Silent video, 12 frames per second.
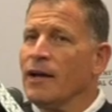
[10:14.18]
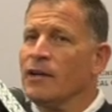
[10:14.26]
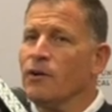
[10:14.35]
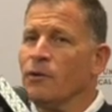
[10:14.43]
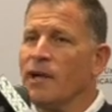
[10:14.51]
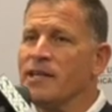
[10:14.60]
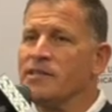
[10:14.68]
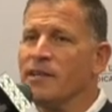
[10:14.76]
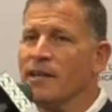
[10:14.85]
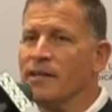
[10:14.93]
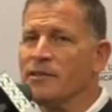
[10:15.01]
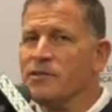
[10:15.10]
You know what I
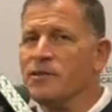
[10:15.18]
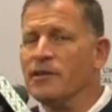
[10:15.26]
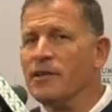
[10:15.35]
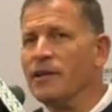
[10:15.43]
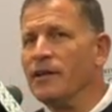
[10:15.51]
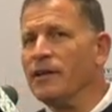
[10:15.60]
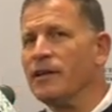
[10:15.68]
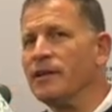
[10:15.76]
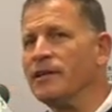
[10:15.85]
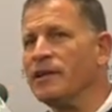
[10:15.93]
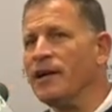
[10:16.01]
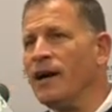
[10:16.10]
say is,
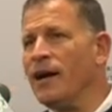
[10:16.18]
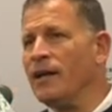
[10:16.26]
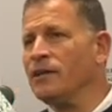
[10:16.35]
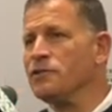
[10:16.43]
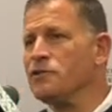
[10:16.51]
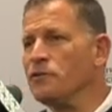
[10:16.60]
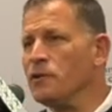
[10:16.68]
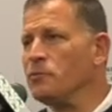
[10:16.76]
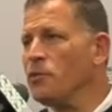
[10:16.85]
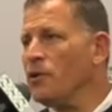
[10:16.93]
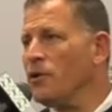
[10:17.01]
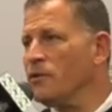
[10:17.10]
in college
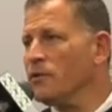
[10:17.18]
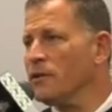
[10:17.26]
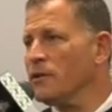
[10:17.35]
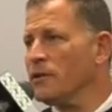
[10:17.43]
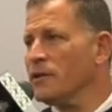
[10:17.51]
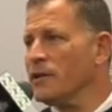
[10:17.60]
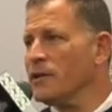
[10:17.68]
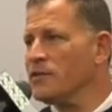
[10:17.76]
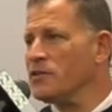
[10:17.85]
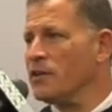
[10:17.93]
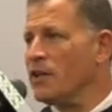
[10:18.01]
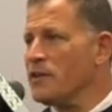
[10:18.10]
football,
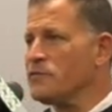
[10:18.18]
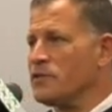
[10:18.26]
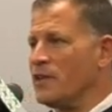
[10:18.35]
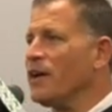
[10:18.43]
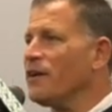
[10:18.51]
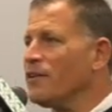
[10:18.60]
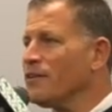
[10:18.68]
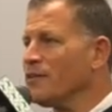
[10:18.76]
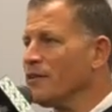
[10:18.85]
it's a lifestyle.